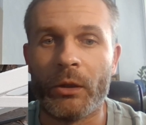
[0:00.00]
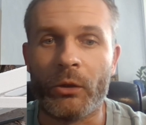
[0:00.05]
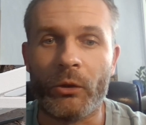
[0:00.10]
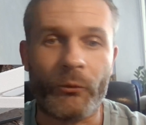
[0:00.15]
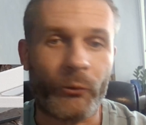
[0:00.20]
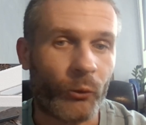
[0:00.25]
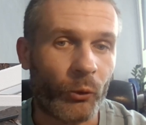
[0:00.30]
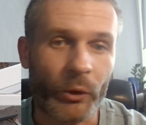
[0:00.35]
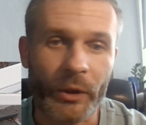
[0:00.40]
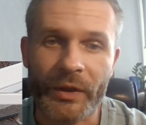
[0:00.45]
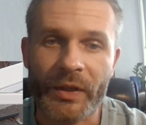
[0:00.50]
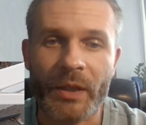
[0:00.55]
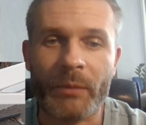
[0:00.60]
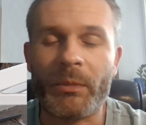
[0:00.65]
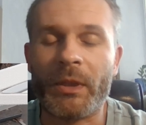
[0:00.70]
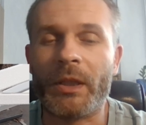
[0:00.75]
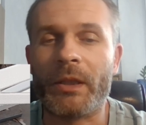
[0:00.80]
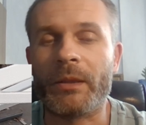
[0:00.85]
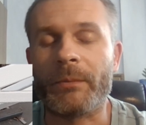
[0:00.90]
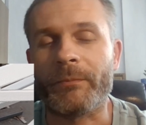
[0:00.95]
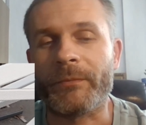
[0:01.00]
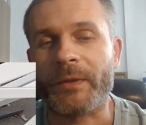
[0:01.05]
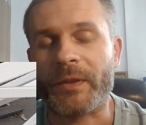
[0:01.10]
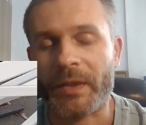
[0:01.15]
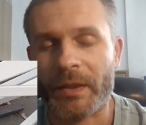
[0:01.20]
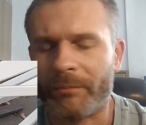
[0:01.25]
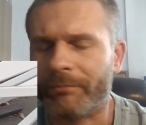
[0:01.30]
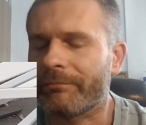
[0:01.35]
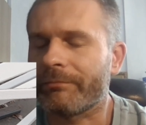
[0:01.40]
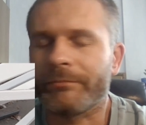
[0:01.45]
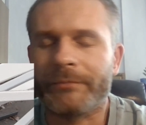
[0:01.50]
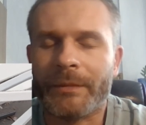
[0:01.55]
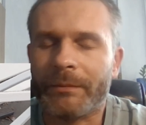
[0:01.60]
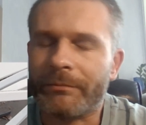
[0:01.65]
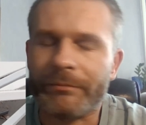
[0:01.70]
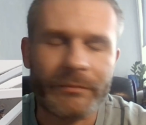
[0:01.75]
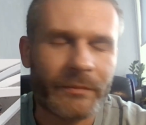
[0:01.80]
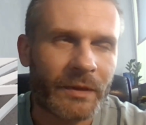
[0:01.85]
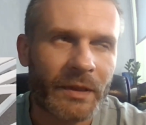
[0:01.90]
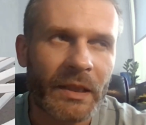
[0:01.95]
Of course, I mean,
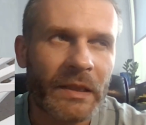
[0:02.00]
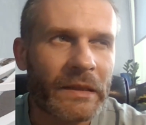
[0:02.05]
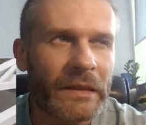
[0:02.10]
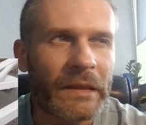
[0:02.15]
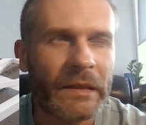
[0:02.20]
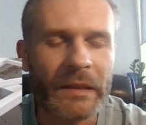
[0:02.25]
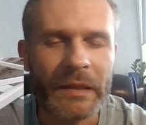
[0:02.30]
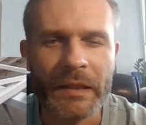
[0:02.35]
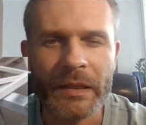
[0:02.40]
distance